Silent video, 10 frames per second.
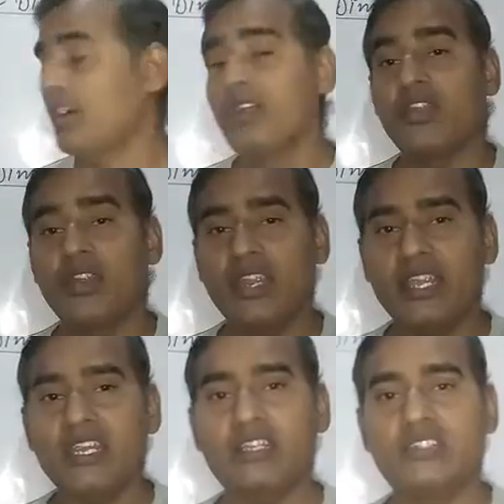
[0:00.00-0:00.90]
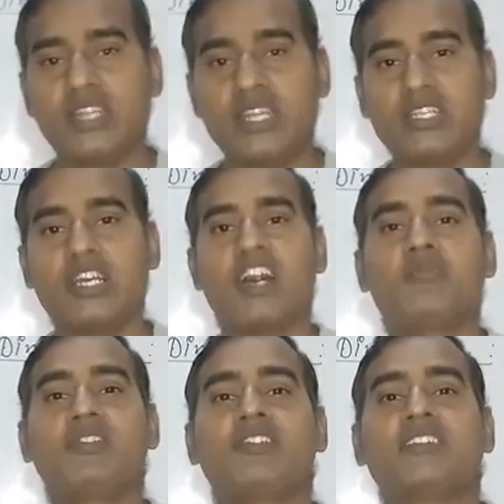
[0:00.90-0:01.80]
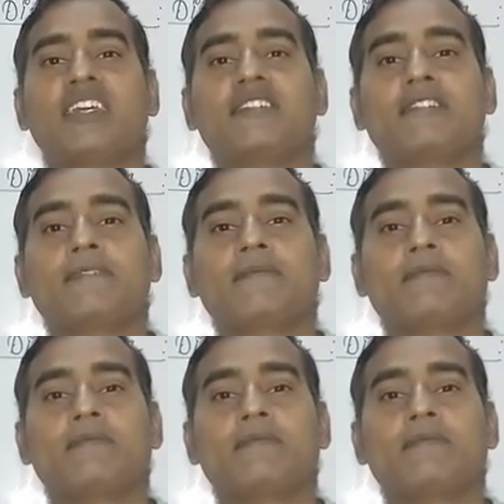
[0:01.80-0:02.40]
rate change of distance.